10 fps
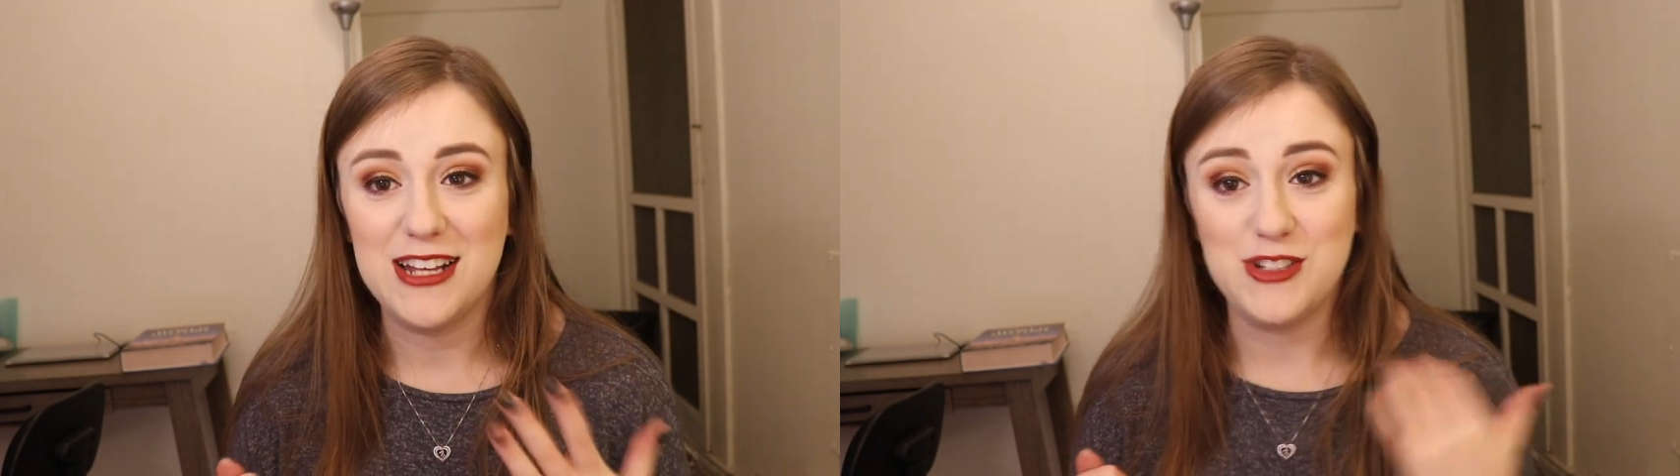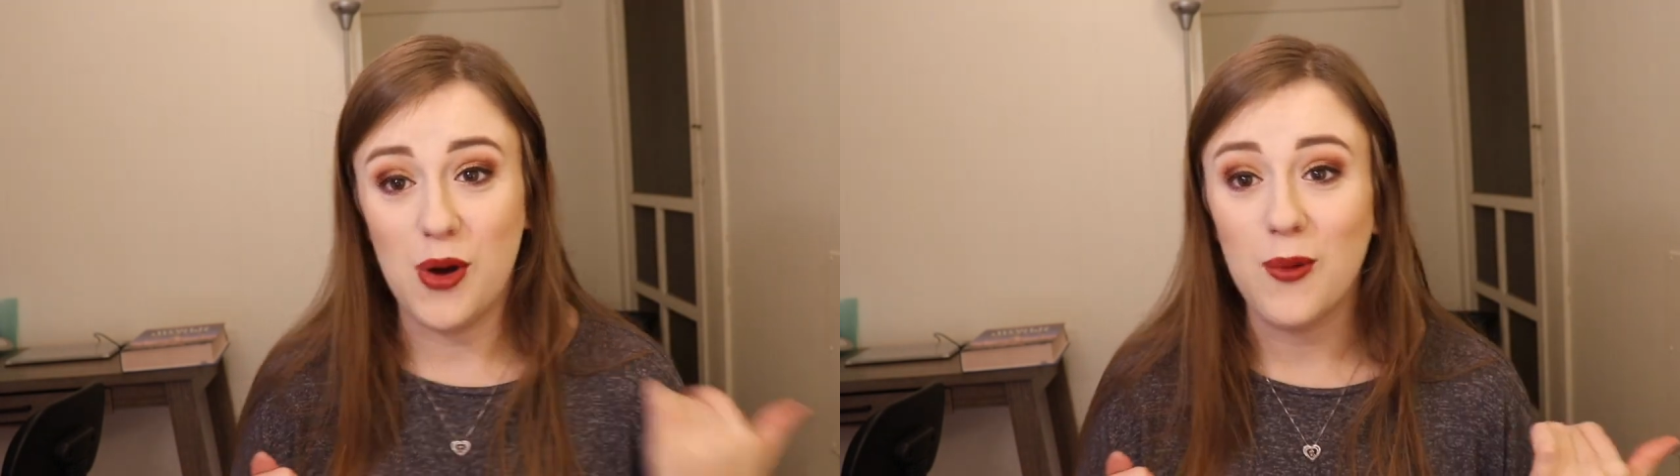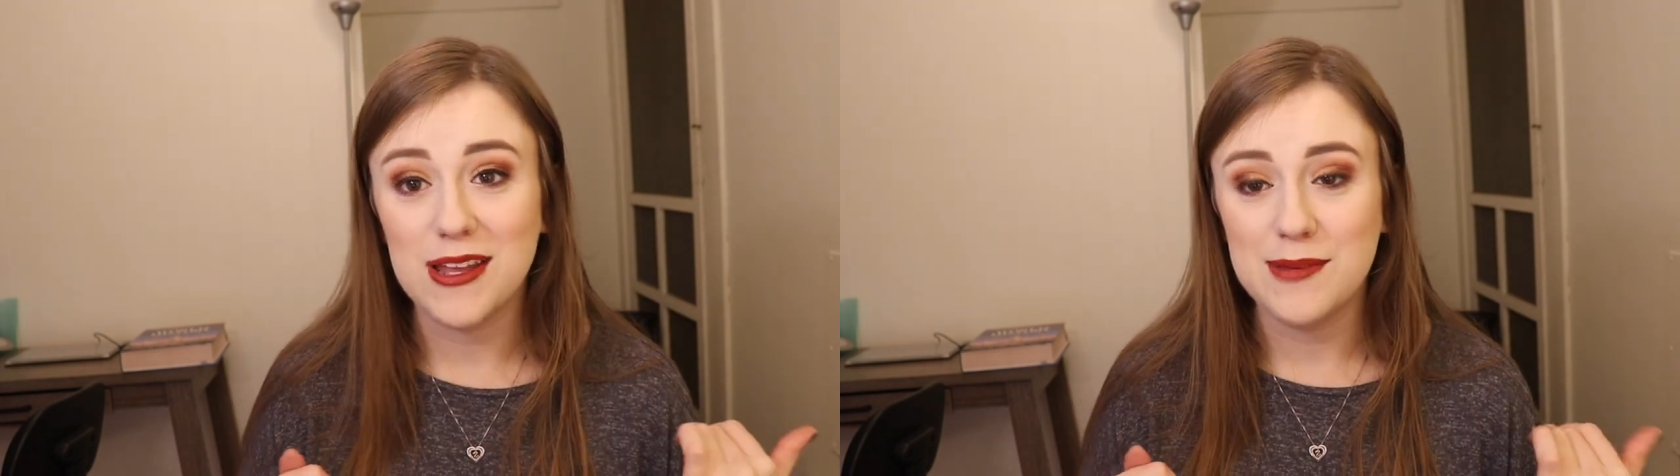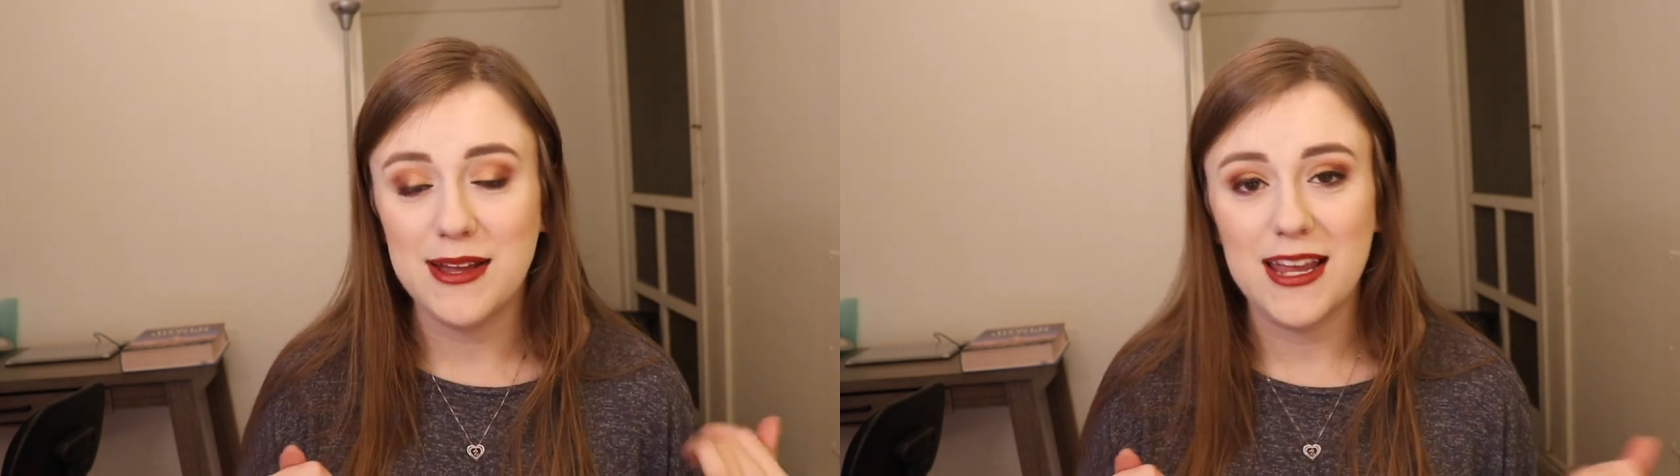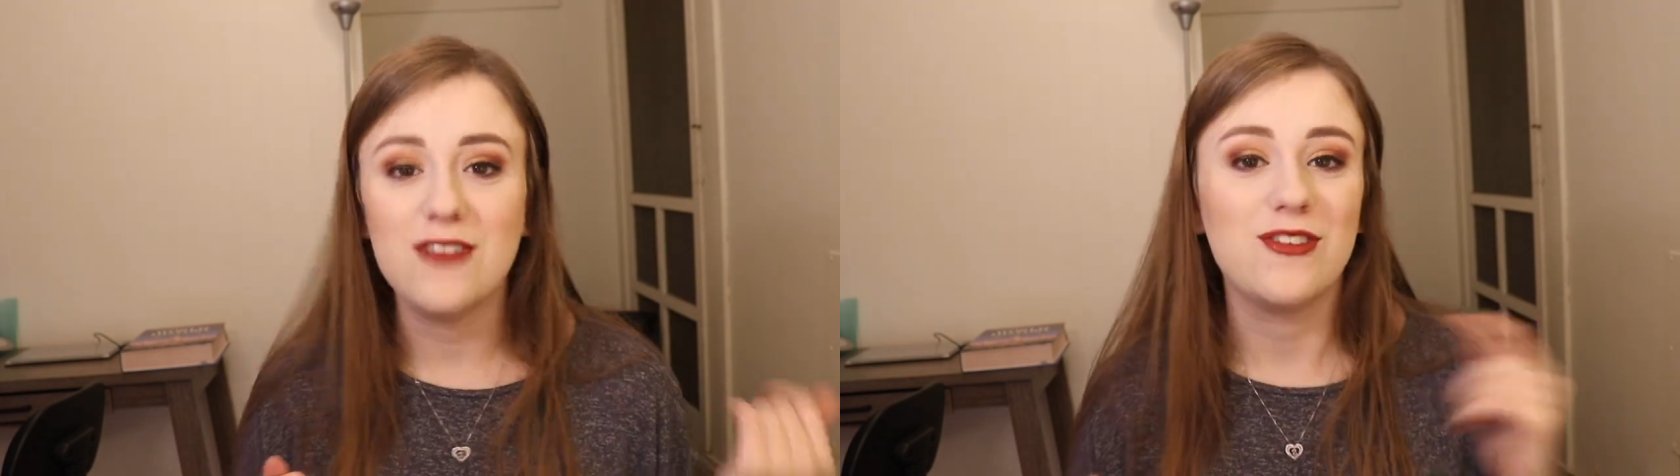I don't wear them
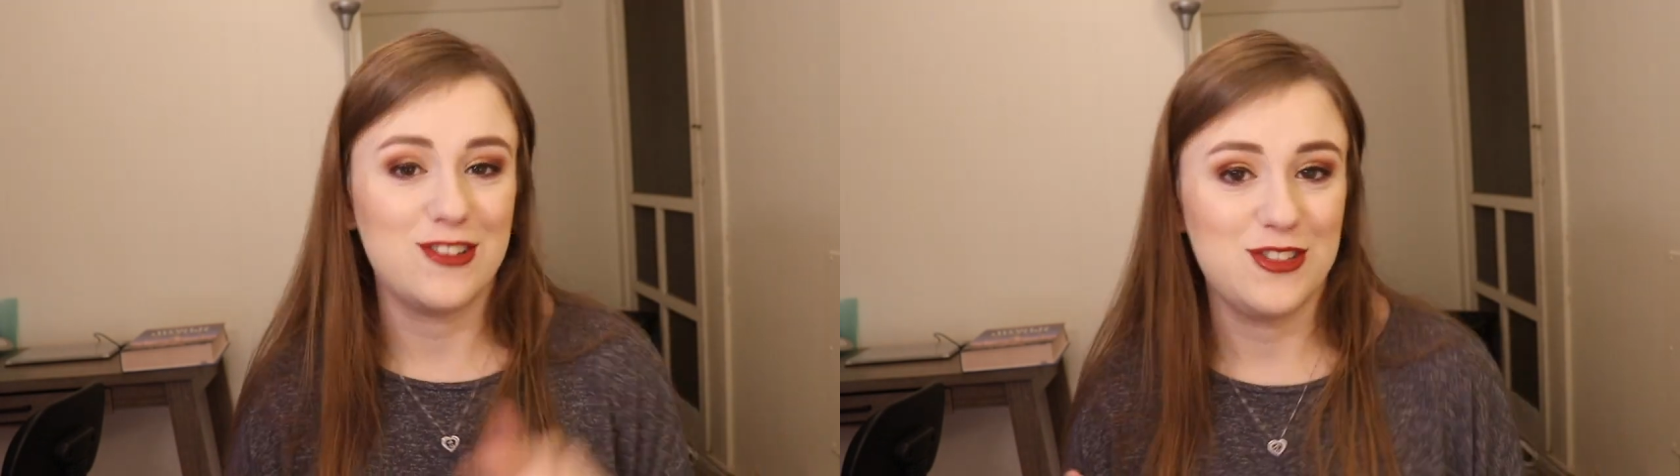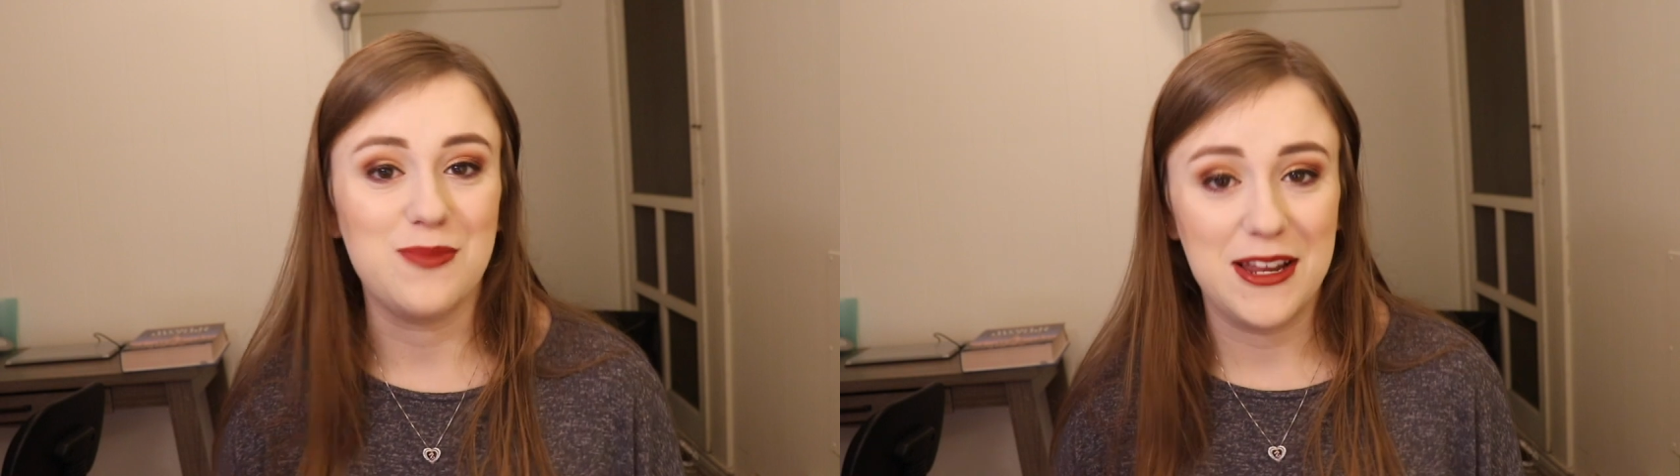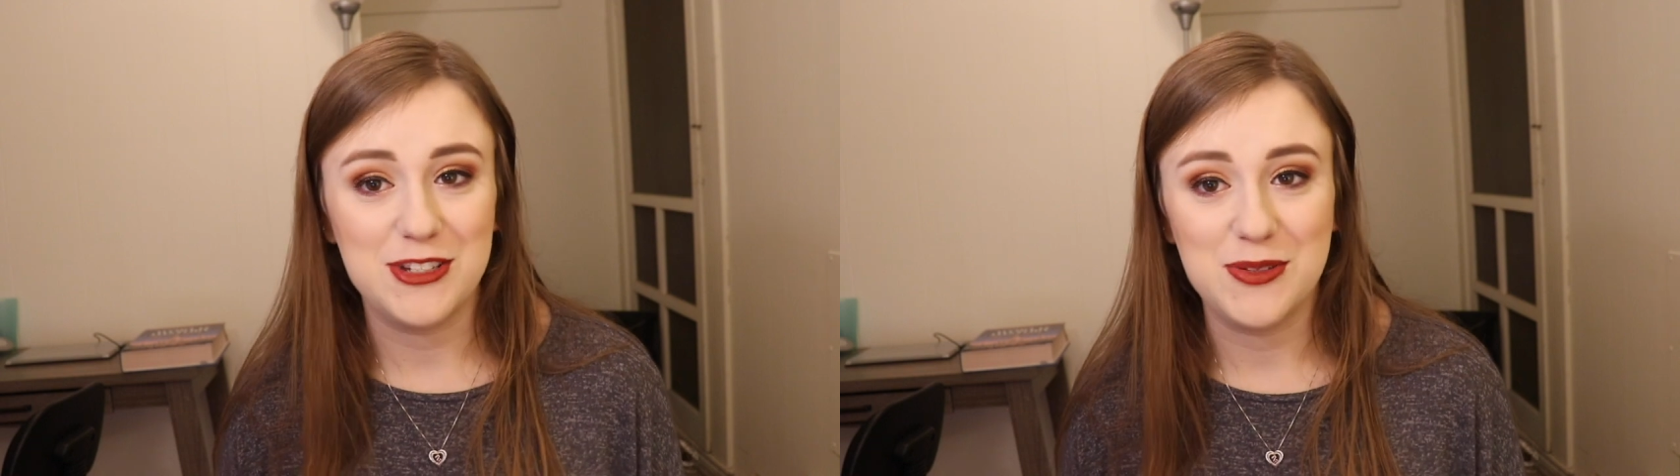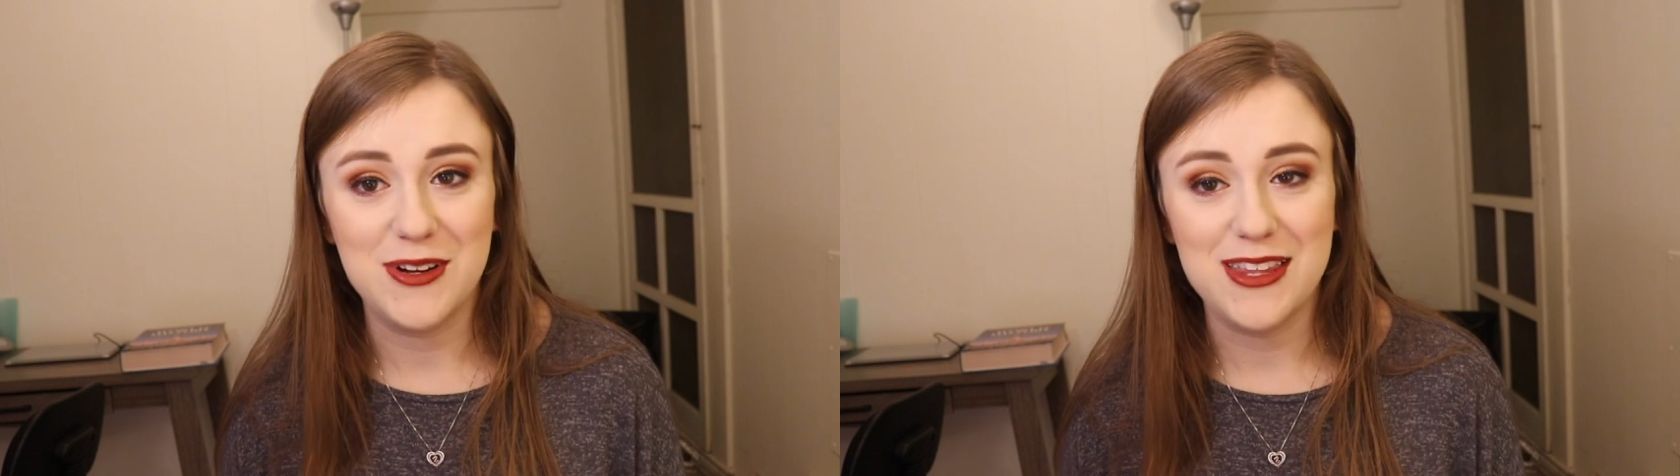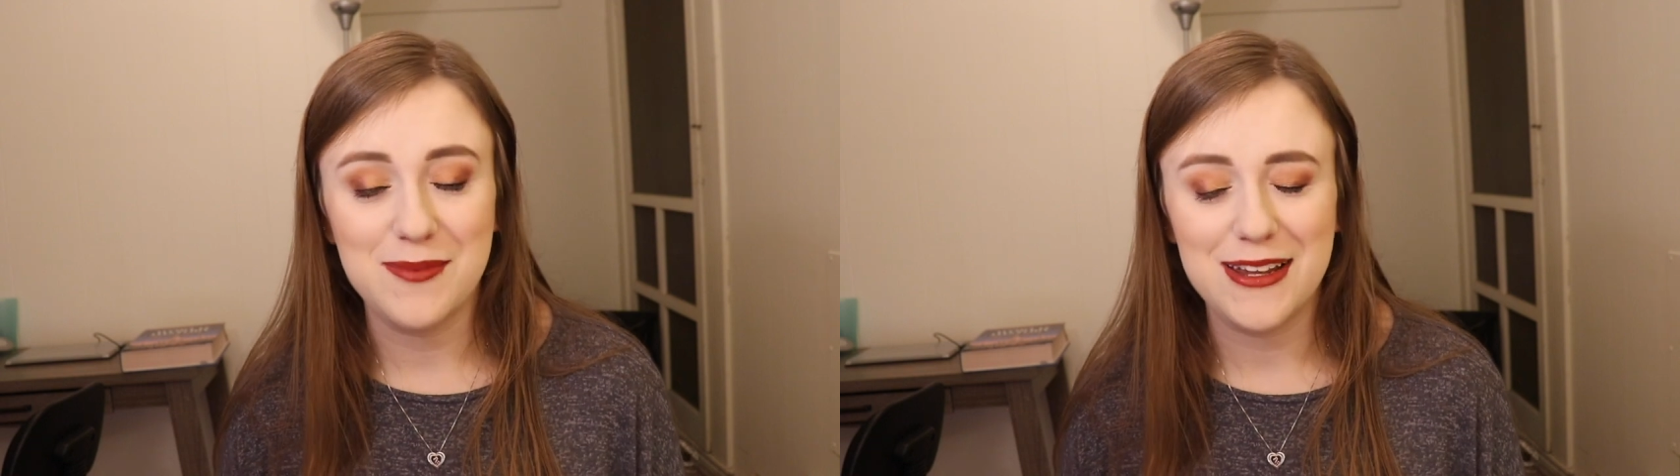at night versus when I do
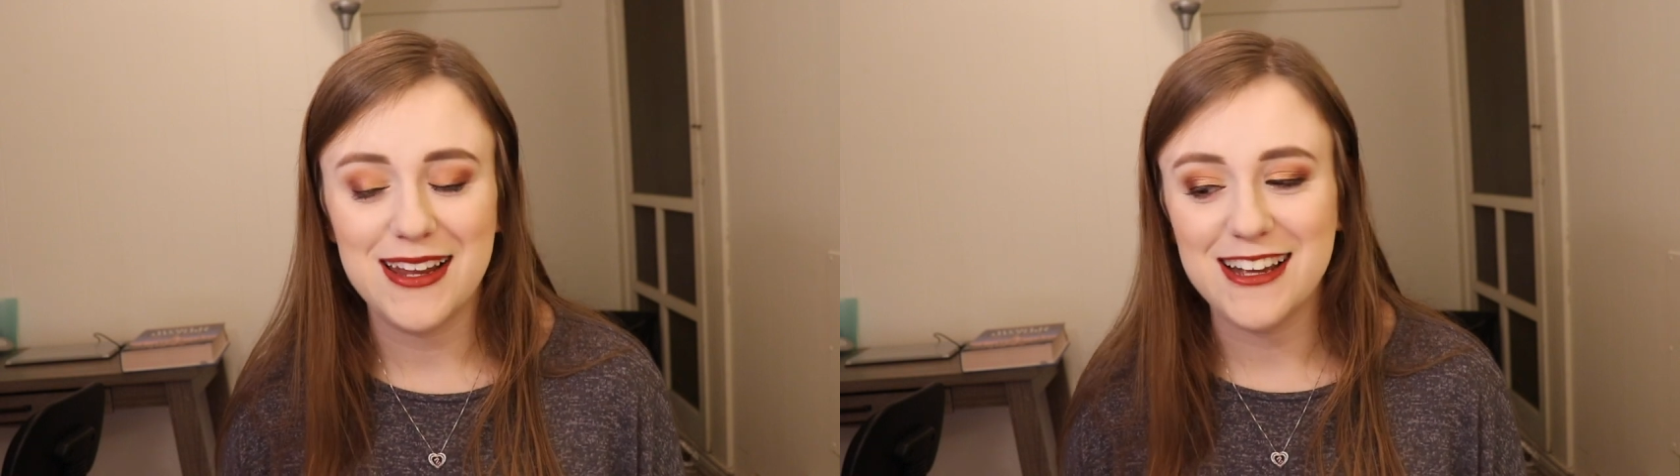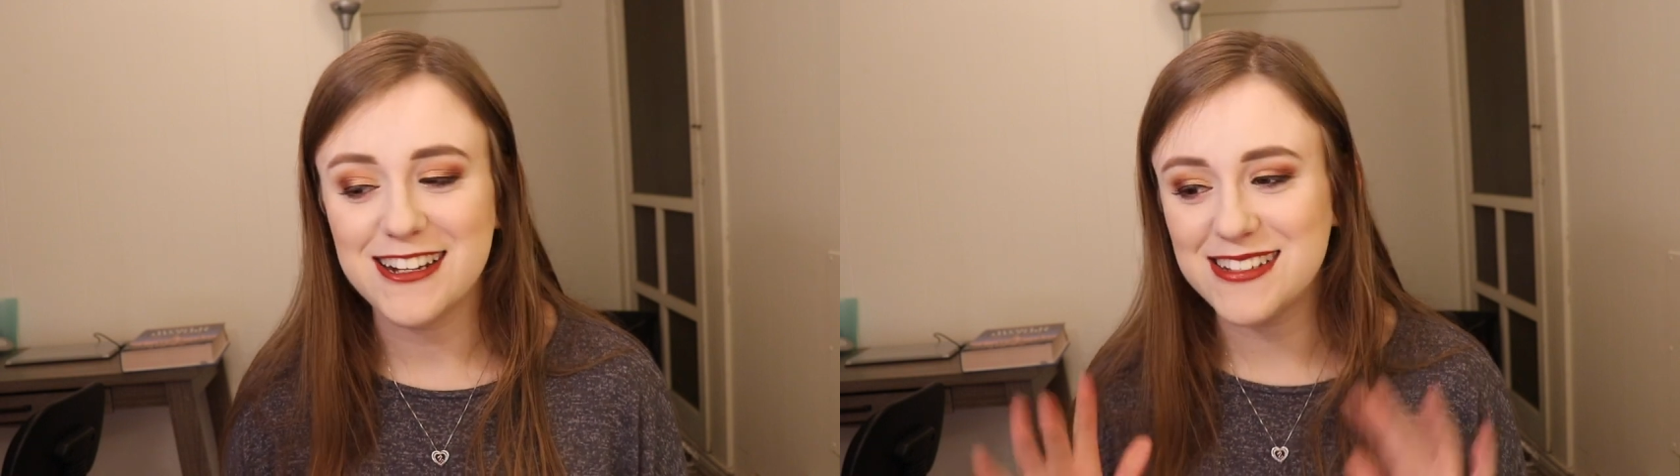wear them at night.